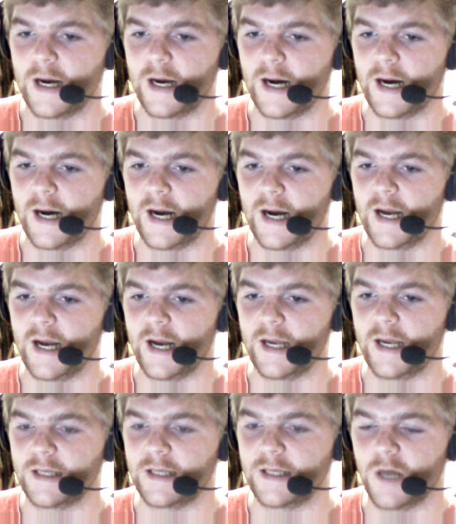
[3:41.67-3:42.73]

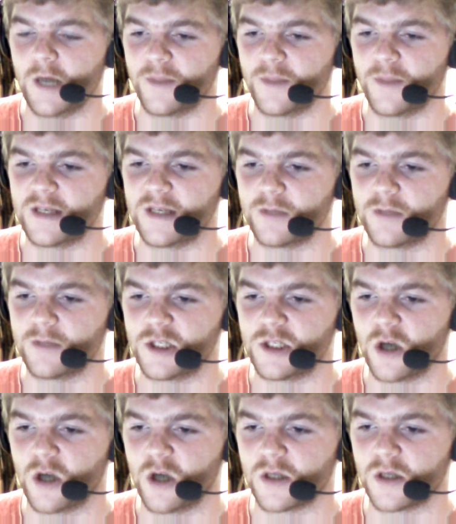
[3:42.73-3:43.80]
I top the damage
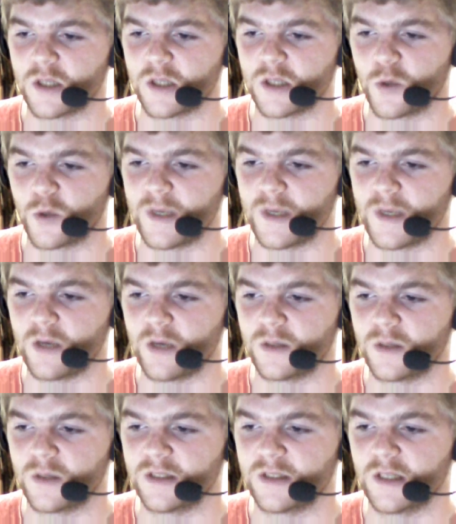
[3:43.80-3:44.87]
charts on a recount
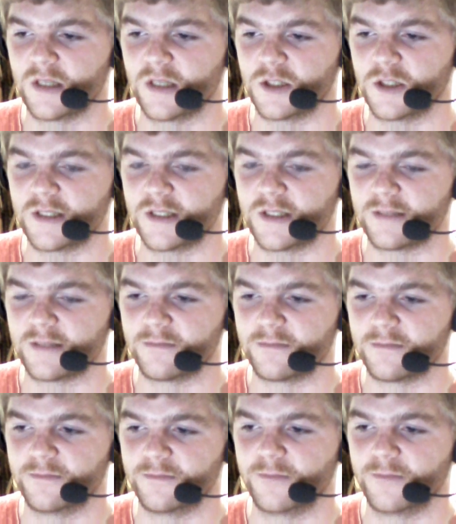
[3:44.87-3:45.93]
in dungeons
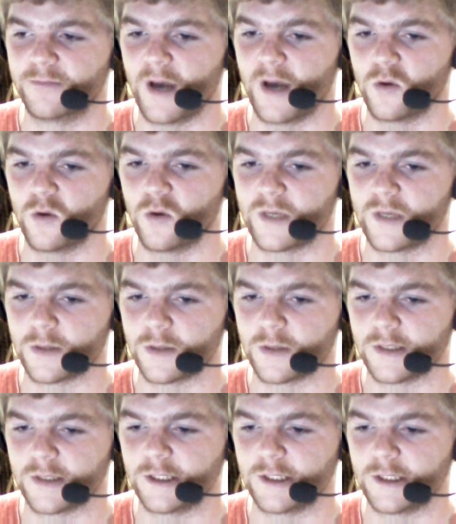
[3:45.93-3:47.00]
and battlegrounds
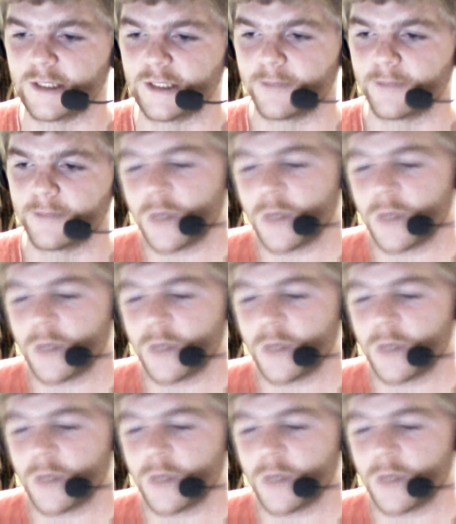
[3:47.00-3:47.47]
and shit.